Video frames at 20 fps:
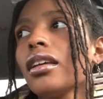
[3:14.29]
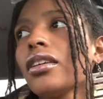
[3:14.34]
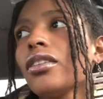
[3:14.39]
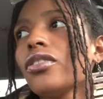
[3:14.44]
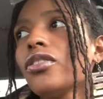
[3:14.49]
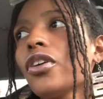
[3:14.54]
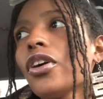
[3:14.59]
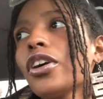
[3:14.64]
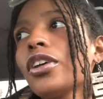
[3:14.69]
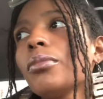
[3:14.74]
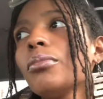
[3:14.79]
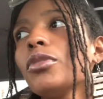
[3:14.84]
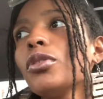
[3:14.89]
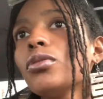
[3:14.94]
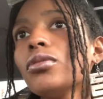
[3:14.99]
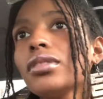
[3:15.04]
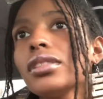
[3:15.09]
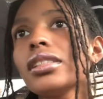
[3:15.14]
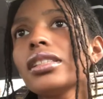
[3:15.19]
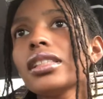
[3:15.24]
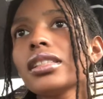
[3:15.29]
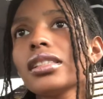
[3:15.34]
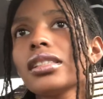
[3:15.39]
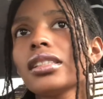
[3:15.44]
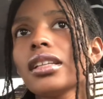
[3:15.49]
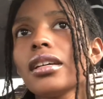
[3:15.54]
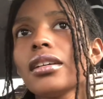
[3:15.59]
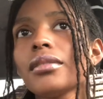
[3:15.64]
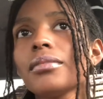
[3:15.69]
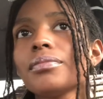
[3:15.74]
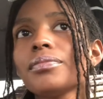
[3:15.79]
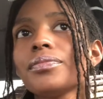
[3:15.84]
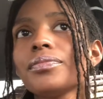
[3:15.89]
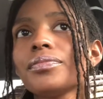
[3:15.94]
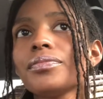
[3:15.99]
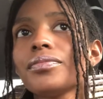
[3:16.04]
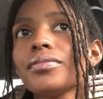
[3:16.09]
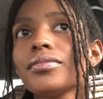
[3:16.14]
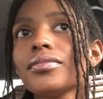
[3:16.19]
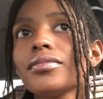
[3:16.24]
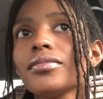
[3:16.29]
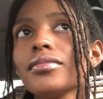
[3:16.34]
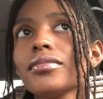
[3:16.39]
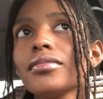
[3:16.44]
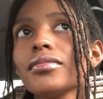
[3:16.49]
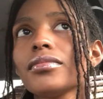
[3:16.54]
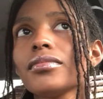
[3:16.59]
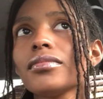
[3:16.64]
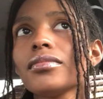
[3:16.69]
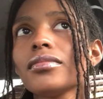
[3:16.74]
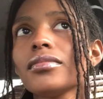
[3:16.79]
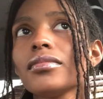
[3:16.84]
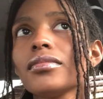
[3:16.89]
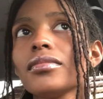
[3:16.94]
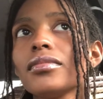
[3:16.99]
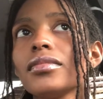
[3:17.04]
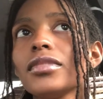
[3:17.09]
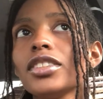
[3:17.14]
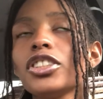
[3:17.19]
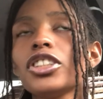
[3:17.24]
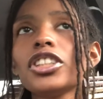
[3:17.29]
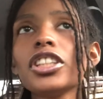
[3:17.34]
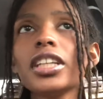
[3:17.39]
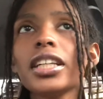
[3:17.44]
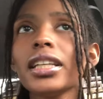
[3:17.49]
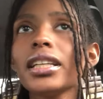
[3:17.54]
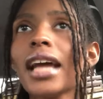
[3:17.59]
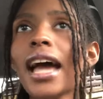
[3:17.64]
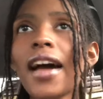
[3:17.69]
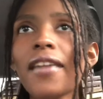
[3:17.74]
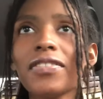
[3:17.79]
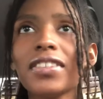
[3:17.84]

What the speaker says: your immune system shouldn't have